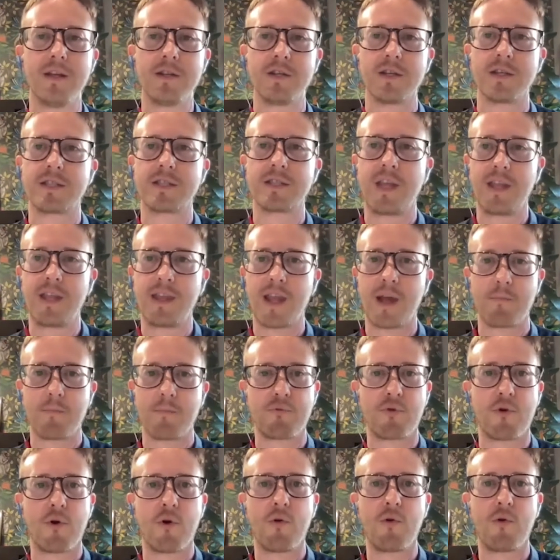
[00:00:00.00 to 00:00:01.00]
Just seeing that
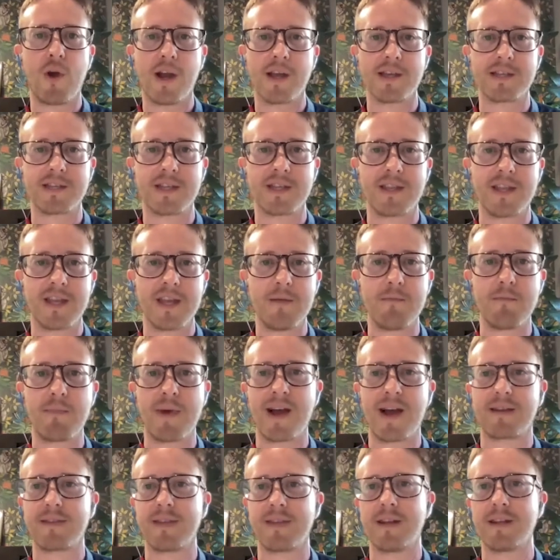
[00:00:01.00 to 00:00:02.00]
progress and the
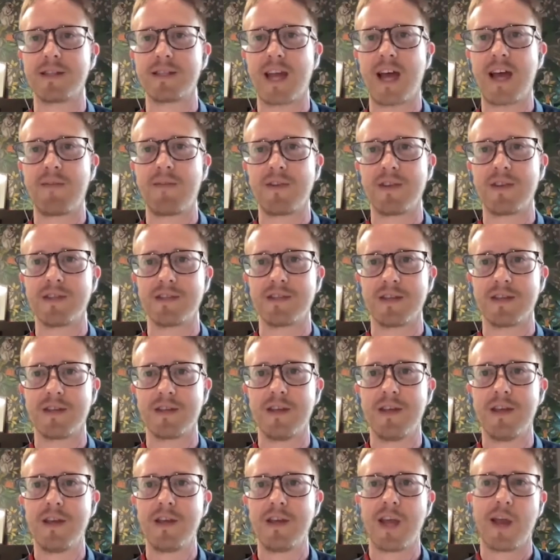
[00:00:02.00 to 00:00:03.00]
impact that it's having to
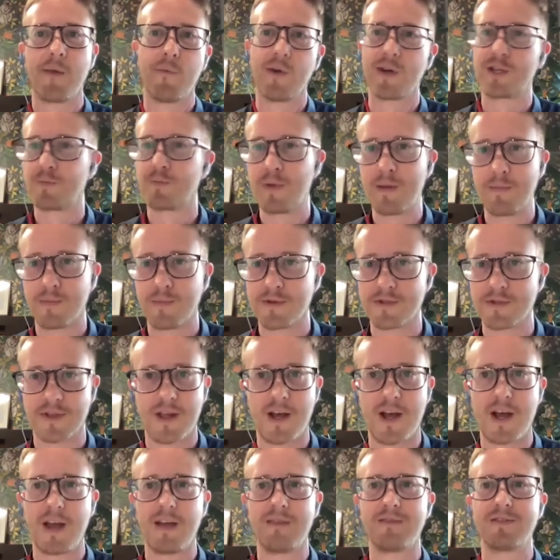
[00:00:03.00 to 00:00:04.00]
enrich people's
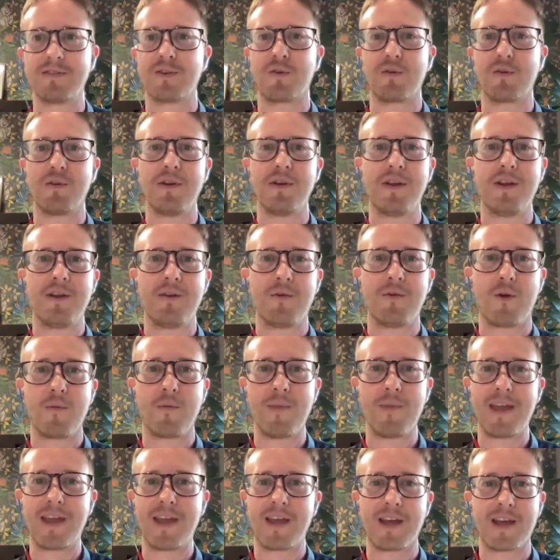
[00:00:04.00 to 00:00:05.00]
lives or
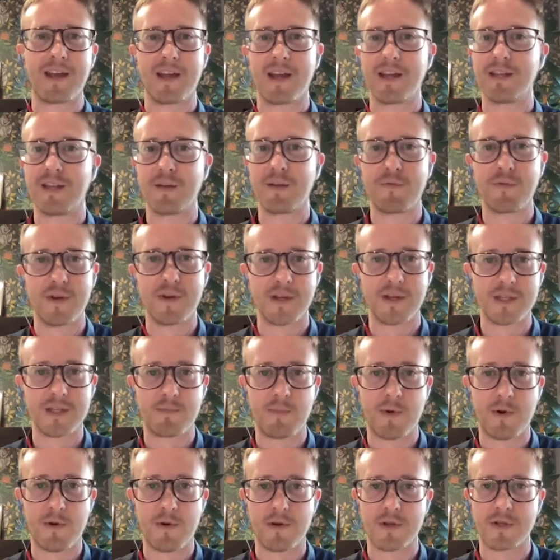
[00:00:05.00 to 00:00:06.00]
make a different
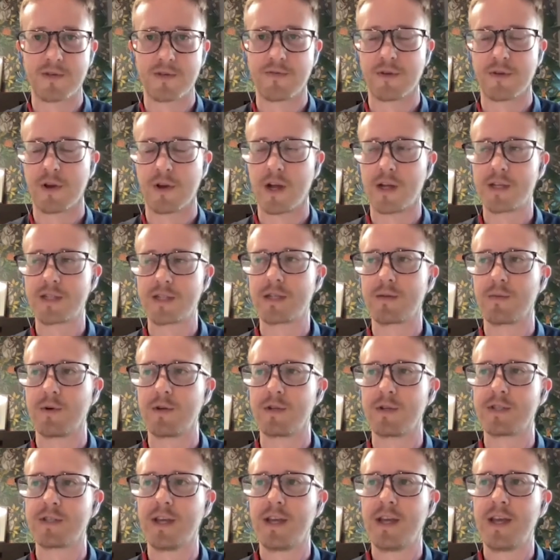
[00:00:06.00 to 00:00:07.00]
experience for
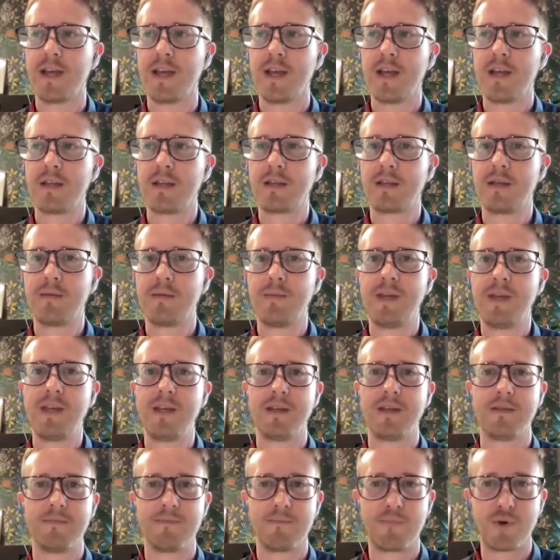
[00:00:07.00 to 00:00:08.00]
customers. To
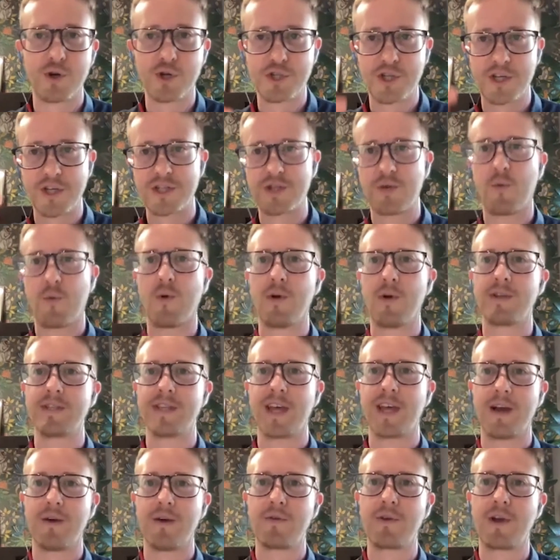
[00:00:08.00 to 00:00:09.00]
me, pushing towards
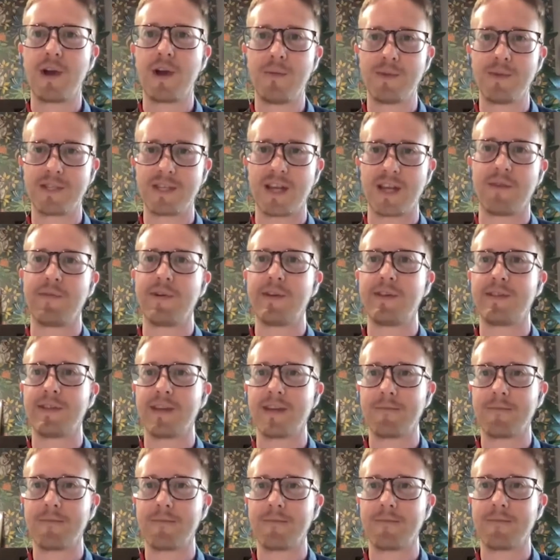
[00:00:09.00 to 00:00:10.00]
that outcome is
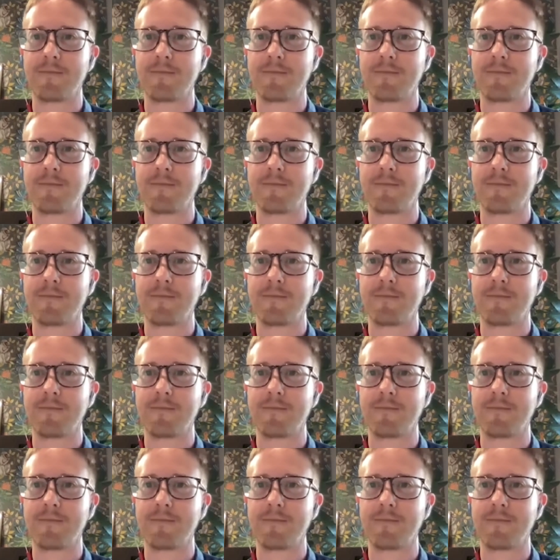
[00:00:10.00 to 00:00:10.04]
everything.